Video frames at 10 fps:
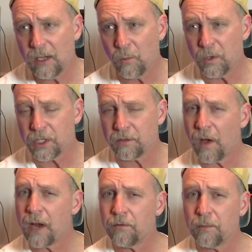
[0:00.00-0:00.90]
which is
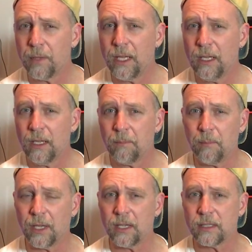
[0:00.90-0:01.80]
fine for me,
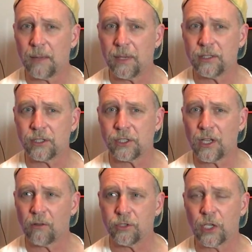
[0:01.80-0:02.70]
because that means it's just
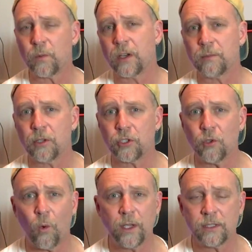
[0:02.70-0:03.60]
not going to generate as much
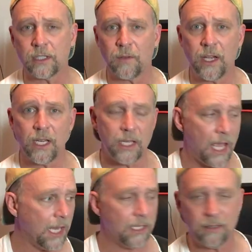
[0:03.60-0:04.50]
noise, because if I need
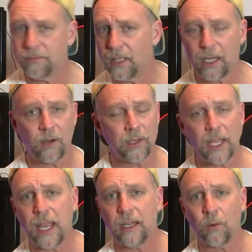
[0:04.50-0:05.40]
gain, I got all the
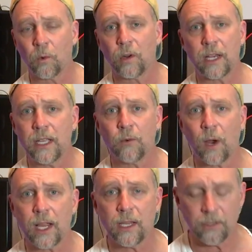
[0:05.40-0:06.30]
gain in the world I need
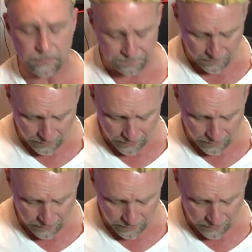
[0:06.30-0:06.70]
right here.